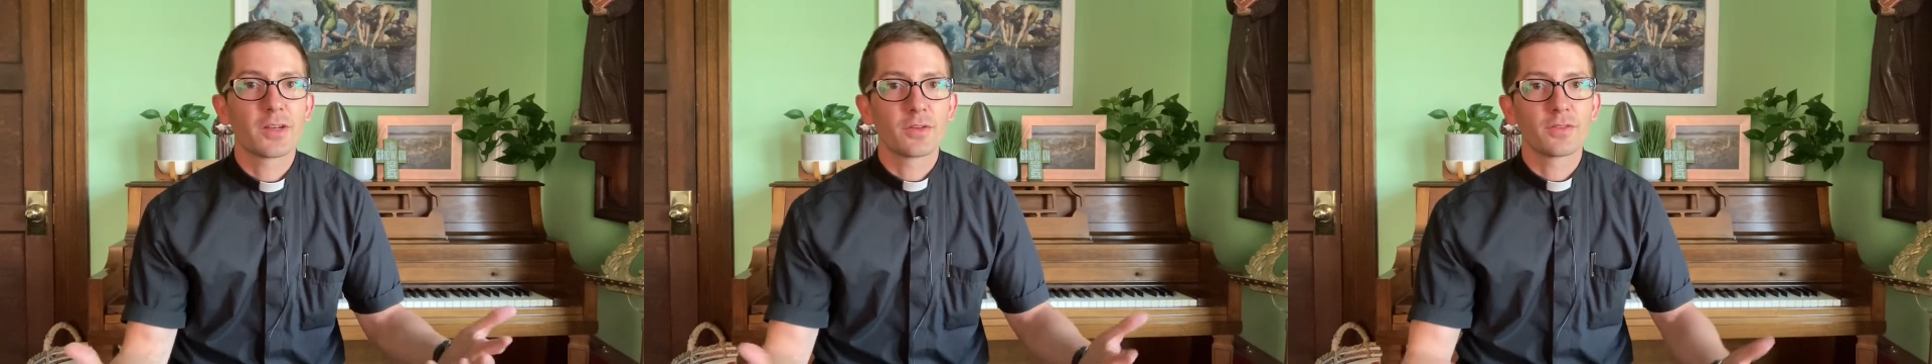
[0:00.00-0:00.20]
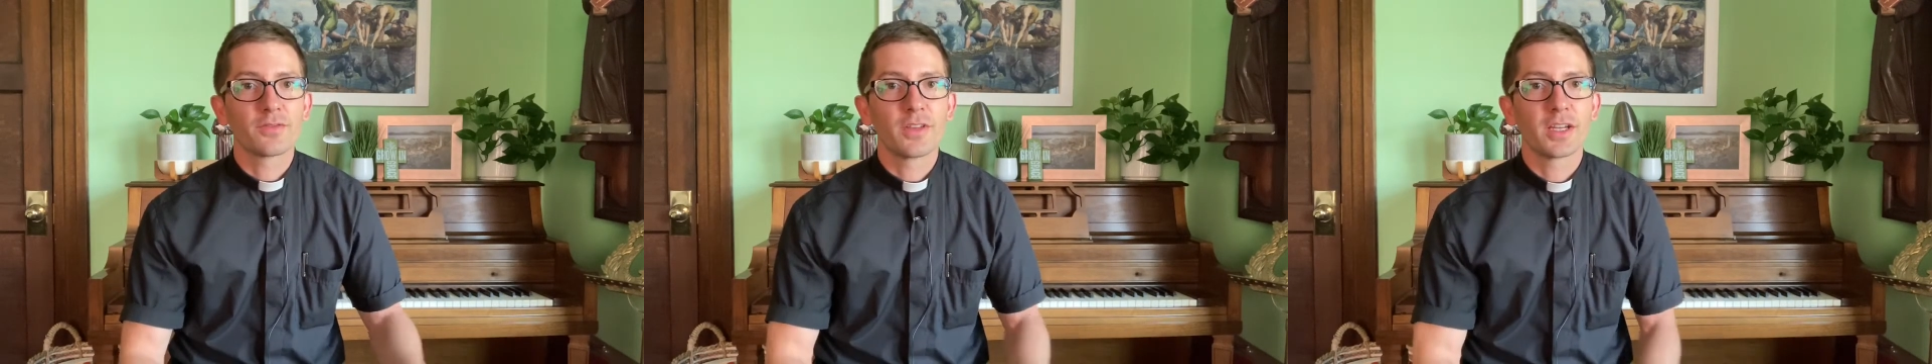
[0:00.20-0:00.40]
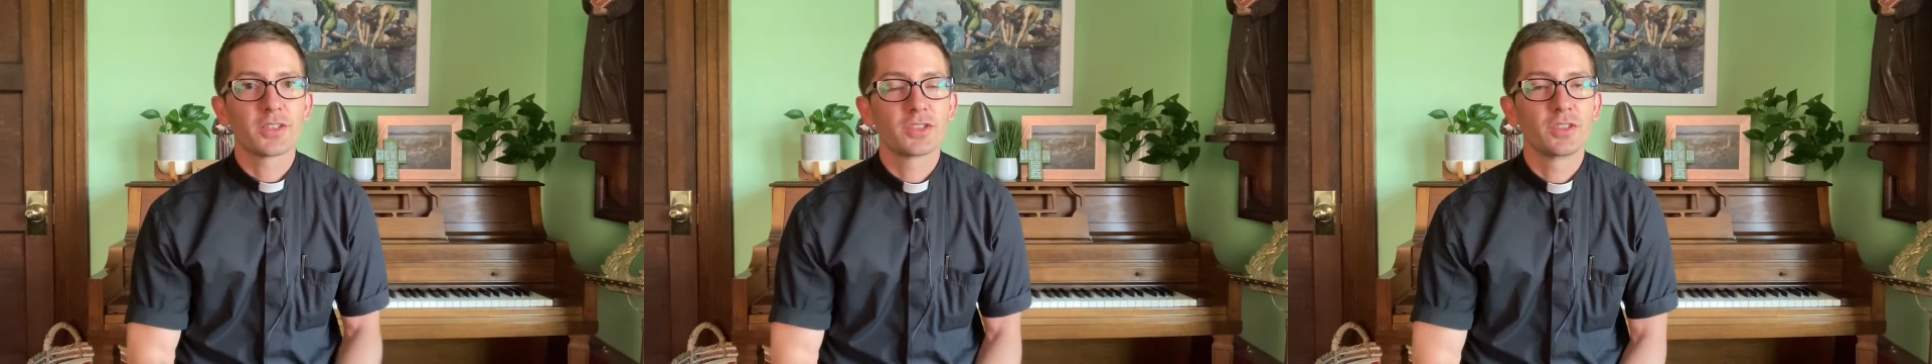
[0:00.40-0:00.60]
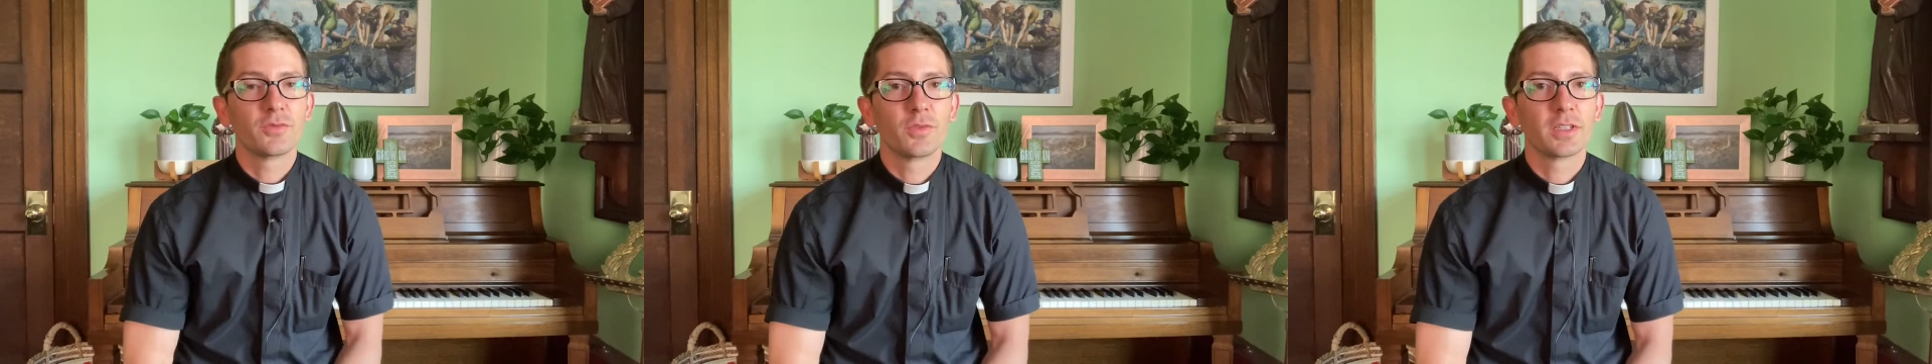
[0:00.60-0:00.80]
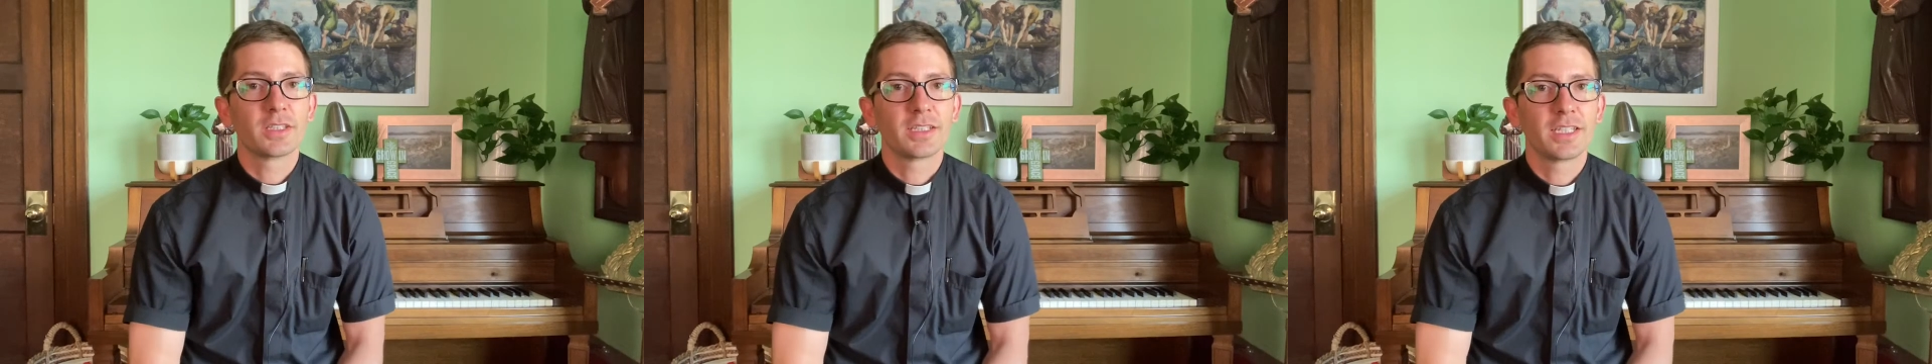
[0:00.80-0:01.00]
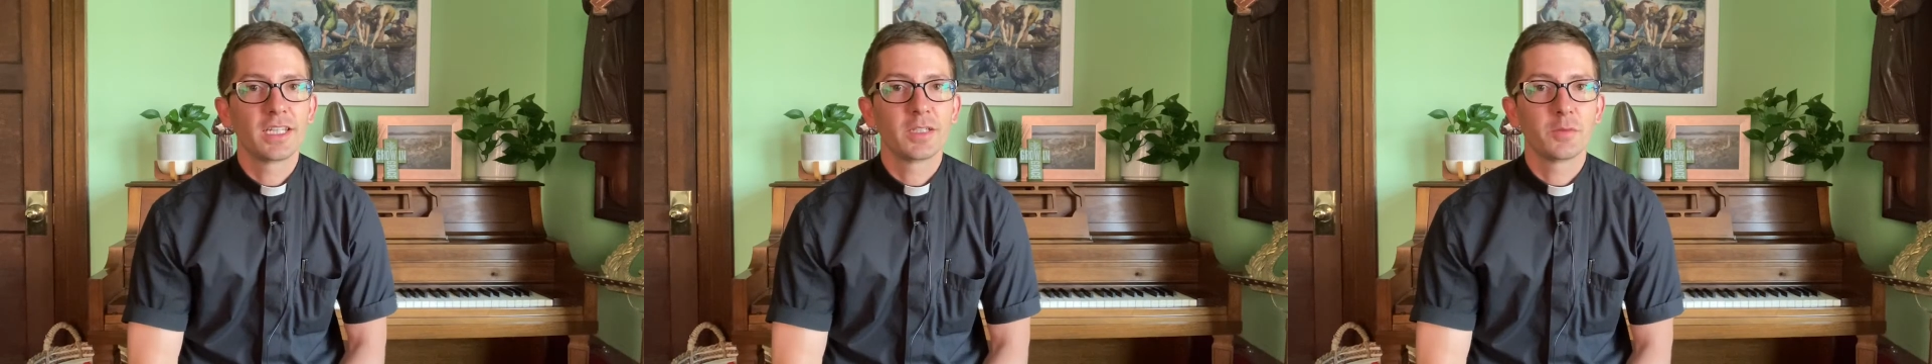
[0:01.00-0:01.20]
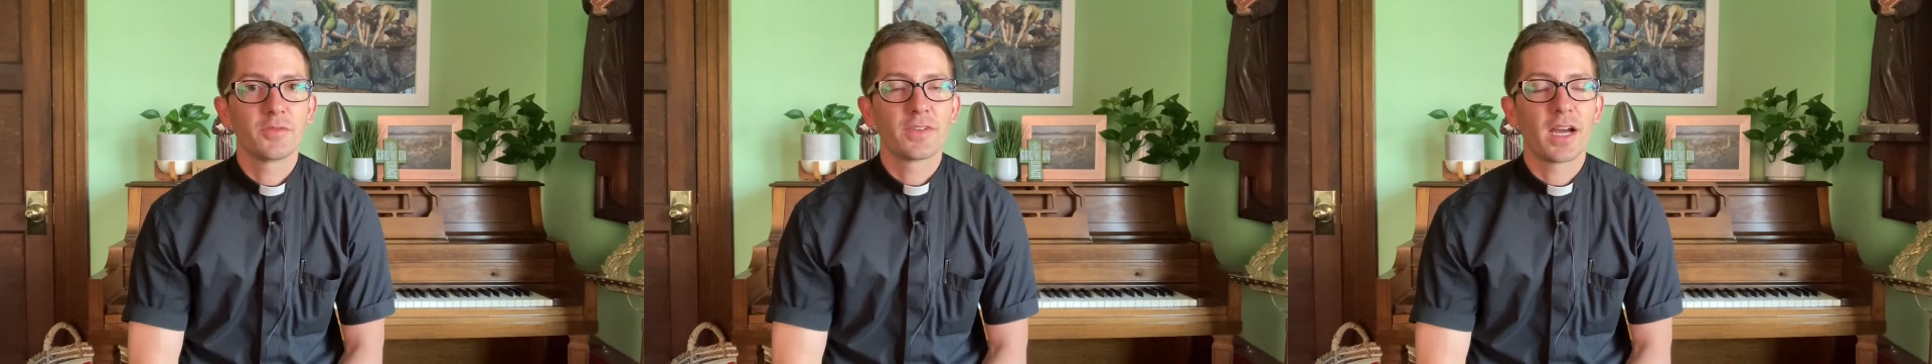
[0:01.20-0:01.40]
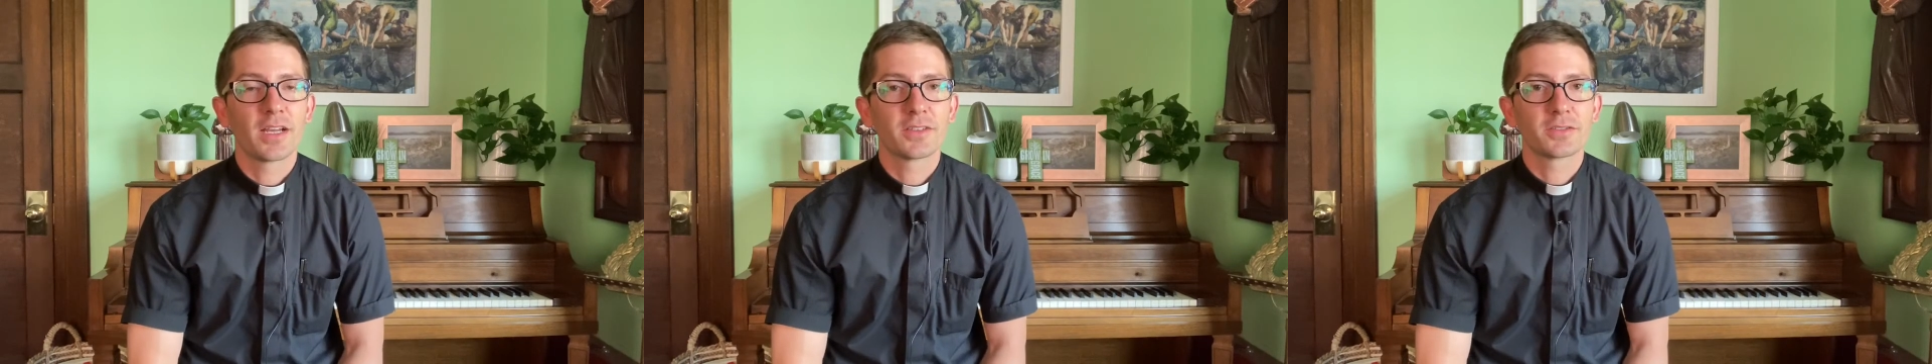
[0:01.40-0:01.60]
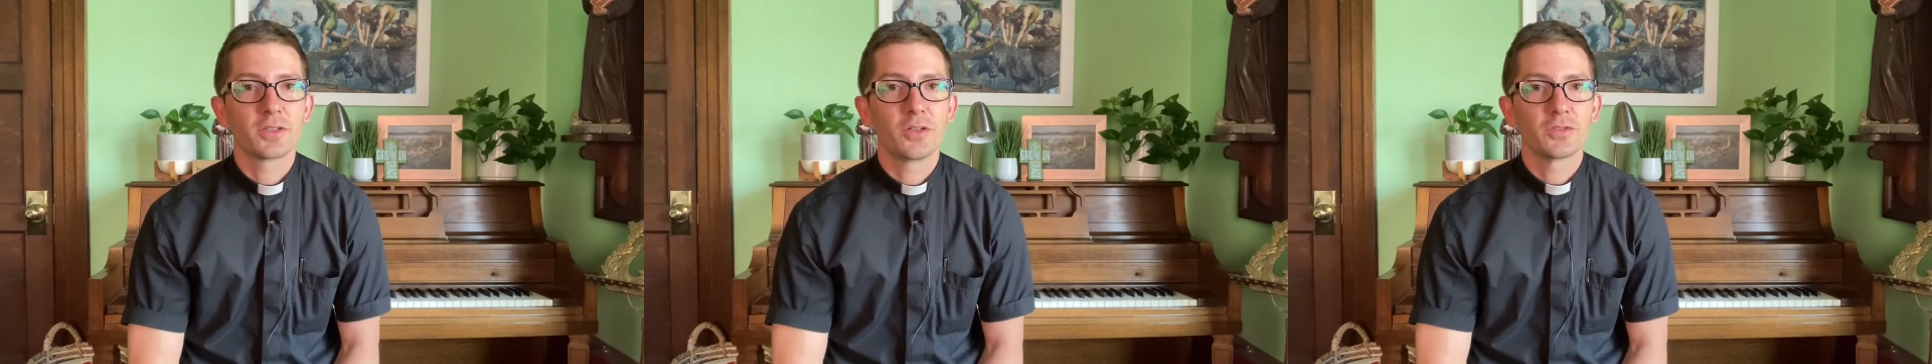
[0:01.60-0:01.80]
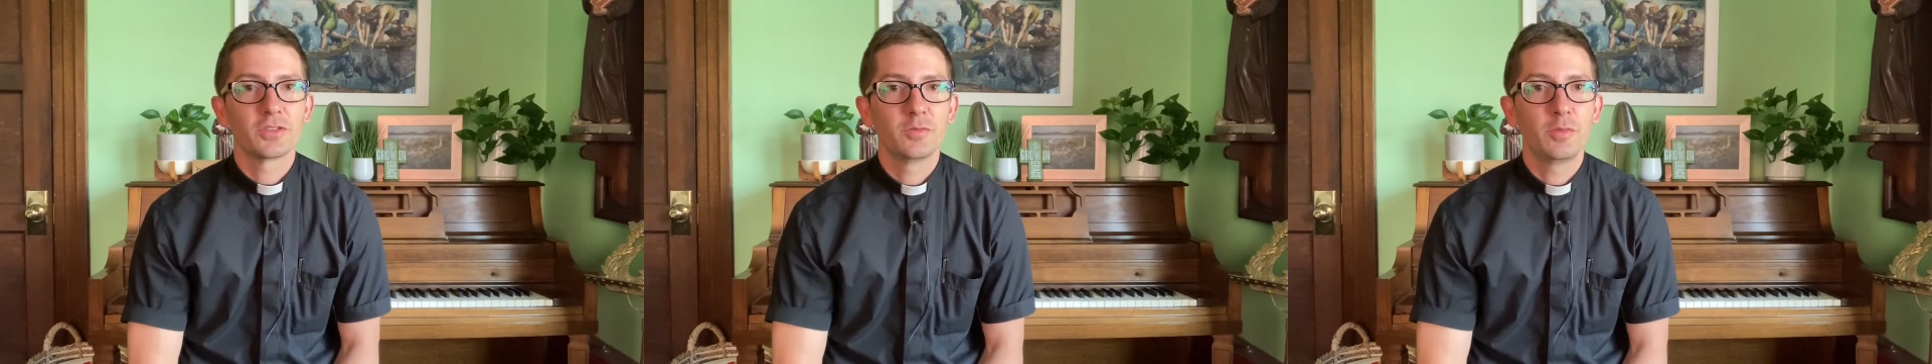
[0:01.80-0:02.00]
a reflection of what the kingdom of God is
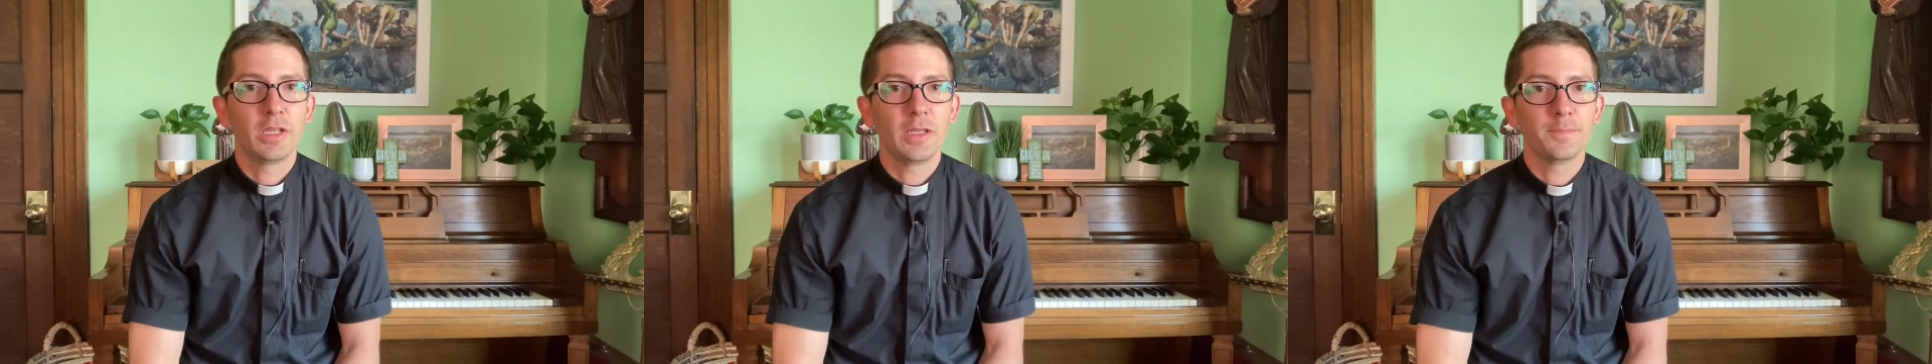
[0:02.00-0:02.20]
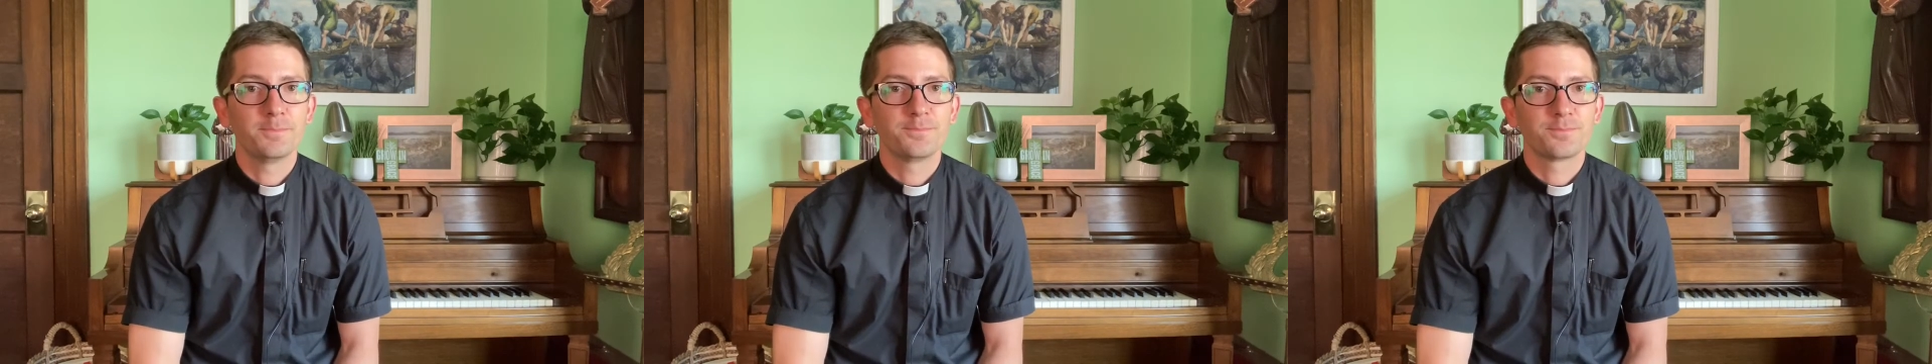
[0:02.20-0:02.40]
called to be?